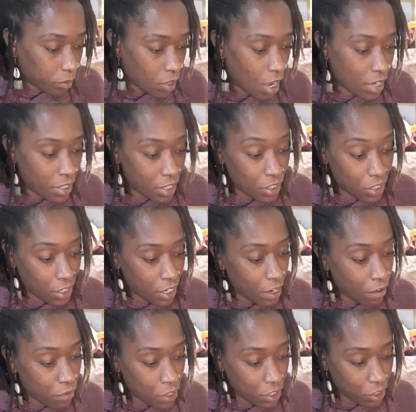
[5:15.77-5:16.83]
toxicity
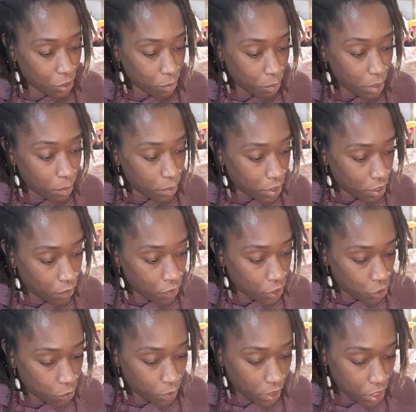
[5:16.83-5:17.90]
of this commitment, of
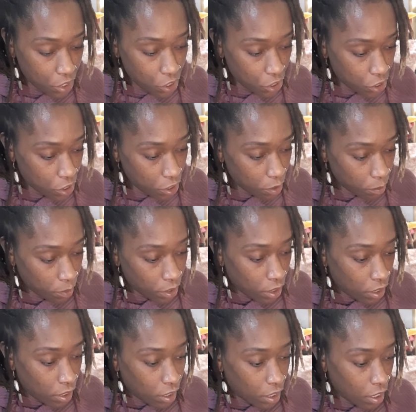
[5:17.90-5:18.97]
this relationship.
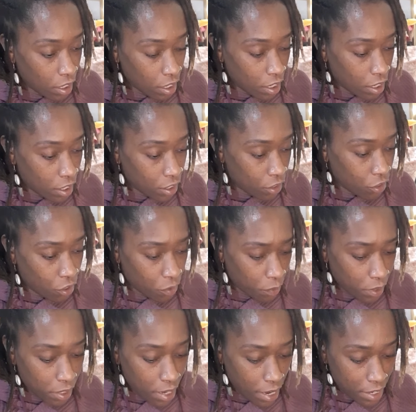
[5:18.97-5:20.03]
And you're
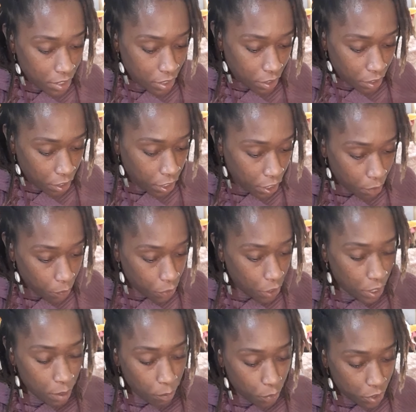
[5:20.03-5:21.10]
realizing here with the
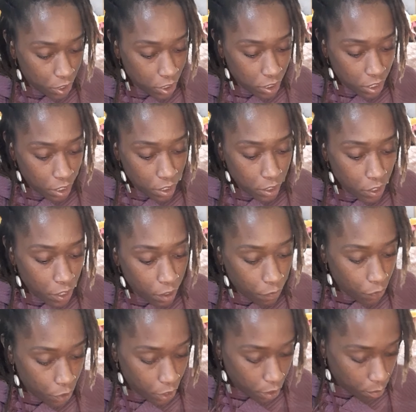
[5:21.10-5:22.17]
Empress, let's get clarity
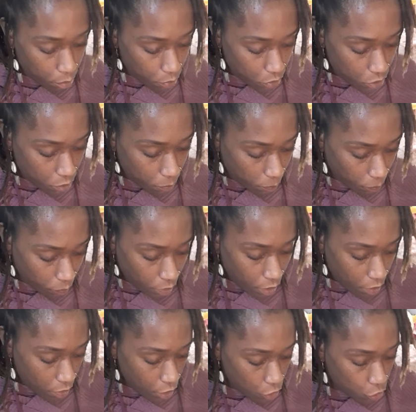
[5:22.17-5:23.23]
for the Empress,
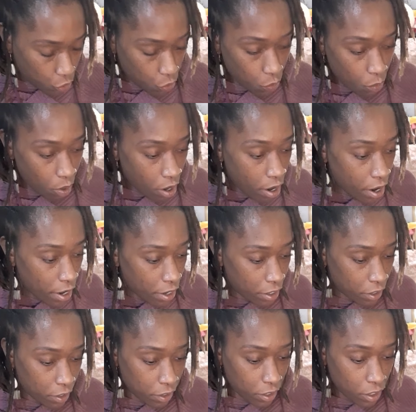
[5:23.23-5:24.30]
that you are,
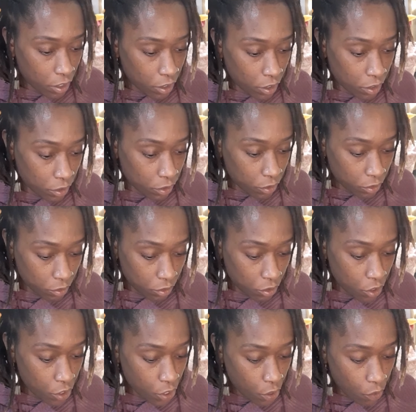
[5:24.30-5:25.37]

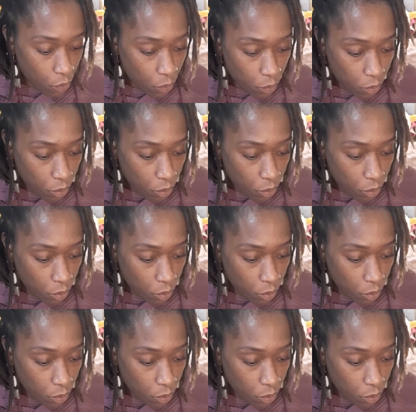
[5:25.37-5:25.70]
you know,